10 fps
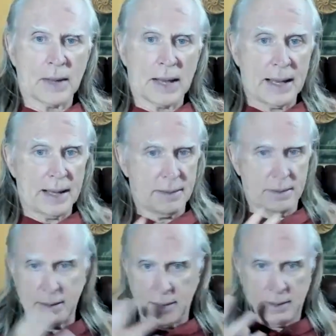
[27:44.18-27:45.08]

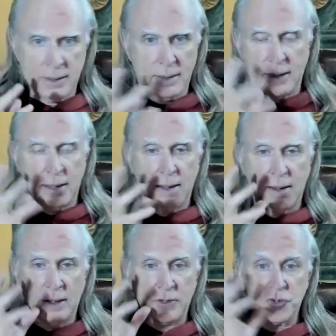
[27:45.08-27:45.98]
And
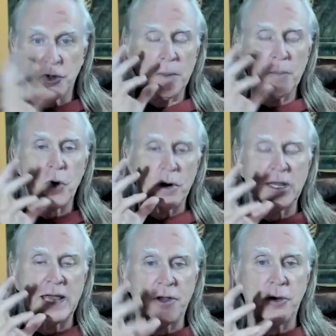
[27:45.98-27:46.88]
it's super
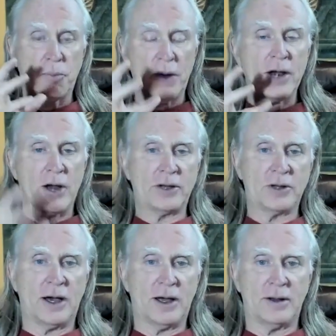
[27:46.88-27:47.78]
important to get your brain
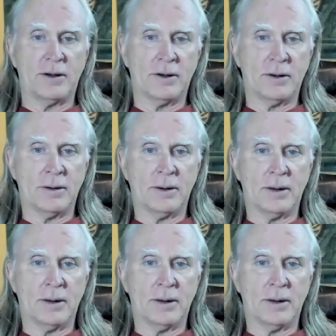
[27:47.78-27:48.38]
on on